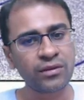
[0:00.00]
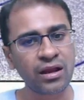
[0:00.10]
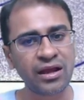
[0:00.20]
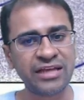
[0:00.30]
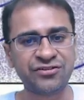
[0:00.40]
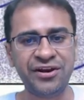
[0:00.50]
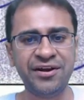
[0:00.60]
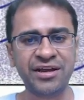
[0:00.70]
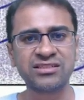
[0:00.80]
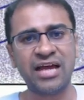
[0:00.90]
is reed
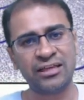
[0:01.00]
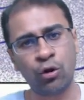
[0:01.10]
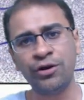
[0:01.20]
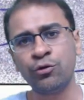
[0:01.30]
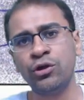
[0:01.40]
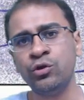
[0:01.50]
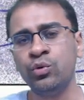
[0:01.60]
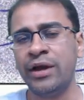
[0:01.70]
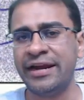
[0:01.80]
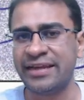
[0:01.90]
index. As I already told you,
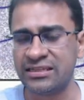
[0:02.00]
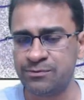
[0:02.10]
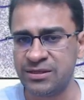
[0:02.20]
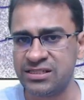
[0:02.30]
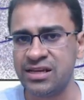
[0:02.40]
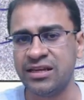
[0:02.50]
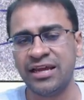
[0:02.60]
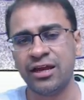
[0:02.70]
it can be seen in a